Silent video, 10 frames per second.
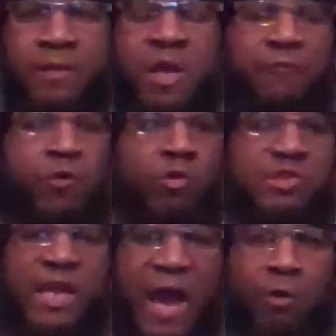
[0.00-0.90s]
Of
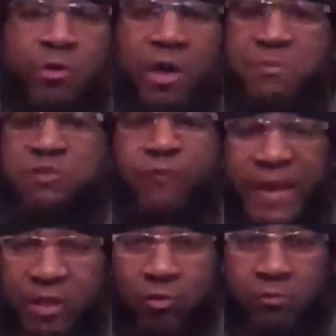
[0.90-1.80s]
course, the outcome is
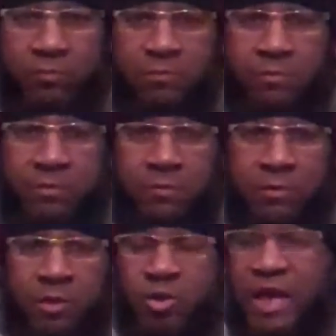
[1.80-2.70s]
fatal.
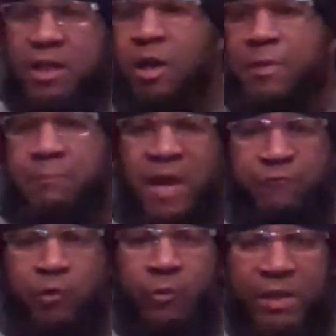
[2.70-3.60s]
You're not coming back
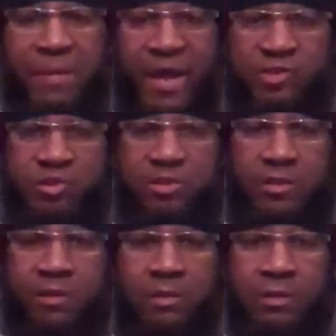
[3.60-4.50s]
for rematches.
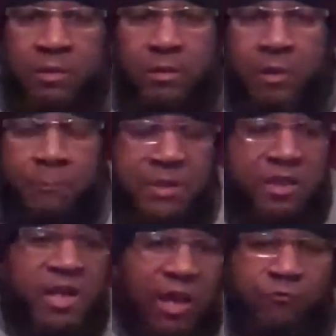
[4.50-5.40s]
But
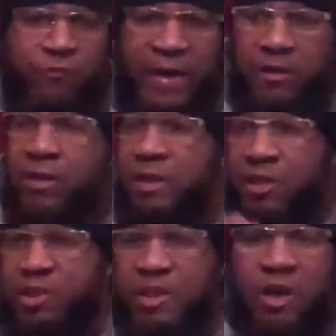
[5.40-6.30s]
a gunfighter,
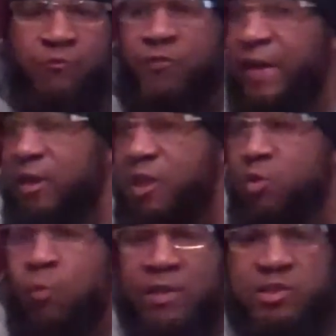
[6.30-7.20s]
he's a gunfighter.
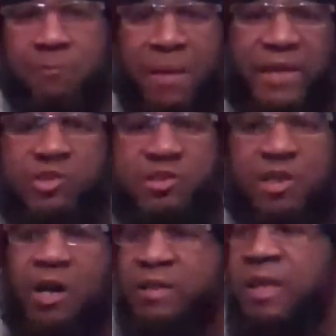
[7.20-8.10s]
He wants to match his
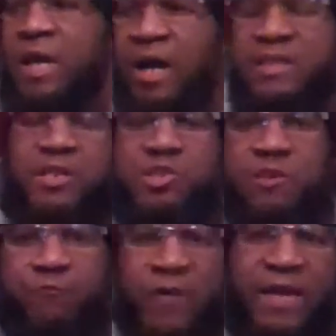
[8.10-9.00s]
gun against
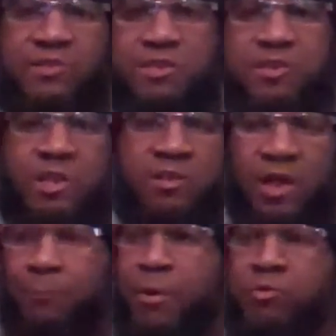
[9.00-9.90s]
the fastest, the,
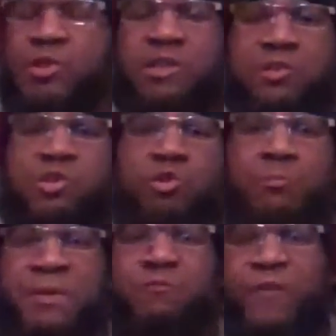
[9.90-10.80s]
a person considered
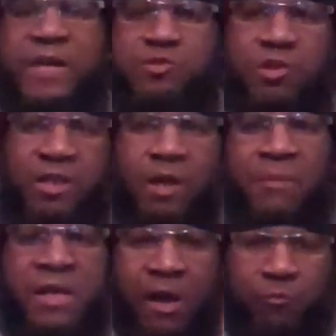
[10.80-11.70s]
to be faster than him.
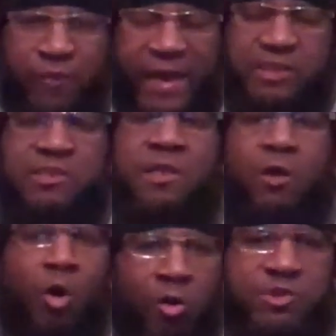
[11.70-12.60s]
That's
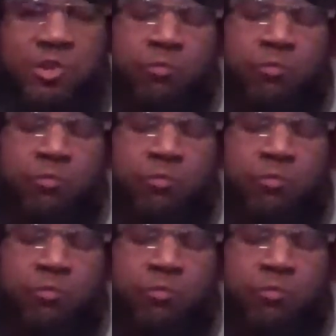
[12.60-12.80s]
also